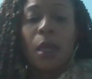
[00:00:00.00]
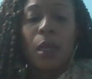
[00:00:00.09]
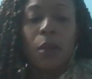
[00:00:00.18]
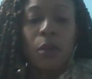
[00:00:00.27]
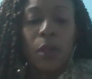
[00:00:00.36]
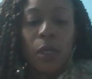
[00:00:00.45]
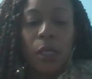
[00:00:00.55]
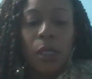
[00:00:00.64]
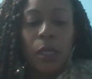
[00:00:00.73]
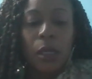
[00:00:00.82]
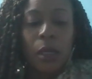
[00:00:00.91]

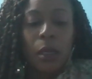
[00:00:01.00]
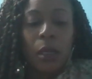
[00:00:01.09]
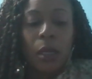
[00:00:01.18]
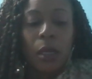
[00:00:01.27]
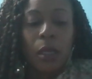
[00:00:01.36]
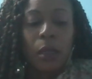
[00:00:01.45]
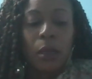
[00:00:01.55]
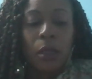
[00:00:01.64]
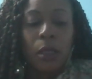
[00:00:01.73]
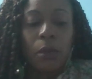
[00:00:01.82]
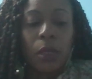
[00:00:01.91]
Illness
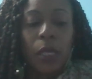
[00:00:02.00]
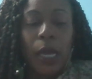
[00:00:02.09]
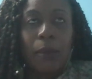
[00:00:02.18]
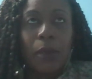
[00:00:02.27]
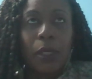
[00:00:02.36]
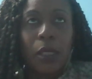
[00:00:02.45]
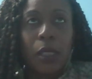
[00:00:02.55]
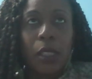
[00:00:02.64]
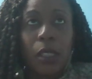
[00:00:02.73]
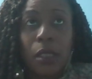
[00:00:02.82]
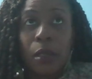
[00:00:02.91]
sometimes
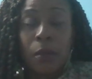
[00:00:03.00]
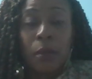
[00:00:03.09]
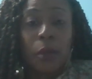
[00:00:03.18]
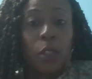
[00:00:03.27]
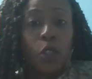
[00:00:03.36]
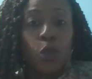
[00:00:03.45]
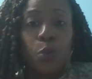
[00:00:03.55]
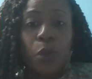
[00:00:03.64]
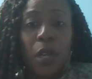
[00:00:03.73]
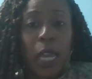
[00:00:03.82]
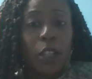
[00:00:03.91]
needs
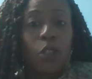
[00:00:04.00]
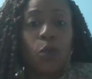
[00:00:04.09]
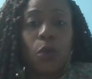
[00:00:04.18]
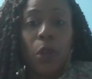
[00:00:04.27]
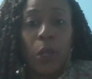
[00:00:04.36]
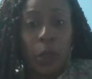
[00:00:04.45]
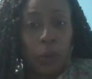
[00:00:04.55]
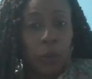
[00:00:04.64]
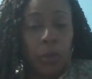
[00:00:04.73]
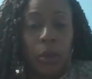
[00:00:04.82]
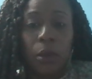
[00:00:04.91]
supernatural
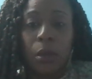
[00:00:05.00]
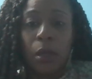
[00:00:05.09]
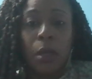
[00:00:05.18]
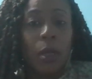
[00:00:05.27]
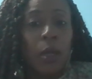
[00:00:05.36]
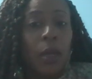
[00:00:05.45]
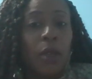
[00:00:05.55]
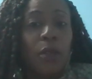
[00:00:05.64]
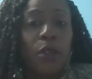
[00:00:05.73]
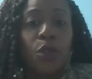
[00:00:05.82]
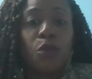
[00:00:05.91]
help.
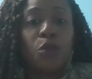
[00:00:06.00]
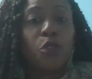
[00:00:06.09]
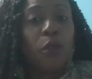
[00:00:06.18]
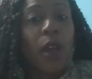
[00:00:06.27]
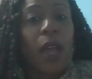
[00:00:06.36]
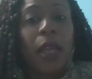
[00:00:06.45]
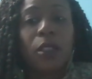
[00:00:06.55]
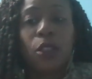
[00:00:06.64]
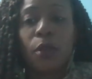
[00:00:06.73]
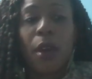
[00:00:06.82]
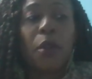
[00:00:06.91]
You know, you tried
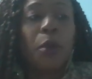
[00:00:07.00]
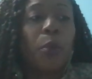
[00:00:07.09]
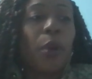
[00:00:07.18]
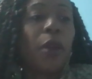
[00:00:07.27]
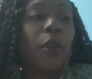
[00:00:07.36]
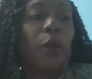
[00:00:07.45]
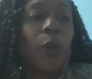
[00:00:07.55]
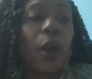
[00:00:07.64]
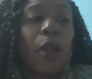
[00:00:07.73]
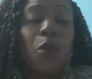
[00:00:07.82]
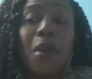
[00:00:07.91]
and tried, you prayed and
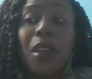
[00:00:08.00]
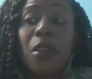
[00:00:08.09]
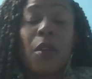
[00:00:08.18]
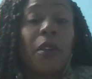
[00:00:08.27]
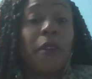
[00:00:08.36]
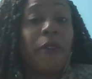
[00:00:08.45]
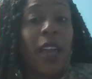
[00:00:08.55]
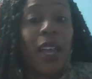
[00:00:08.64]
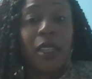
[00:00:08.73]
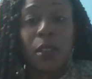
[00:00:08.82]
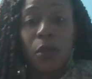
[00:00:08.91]
cried. You may need to go on a
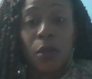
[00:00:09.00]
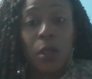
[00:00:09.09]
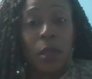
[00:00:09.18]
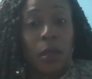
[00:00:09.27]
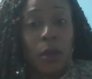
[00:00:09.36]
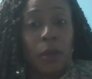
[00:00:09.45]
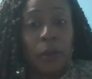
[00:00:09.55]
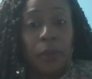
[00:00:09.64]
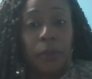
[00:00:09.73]
fast so you can heal.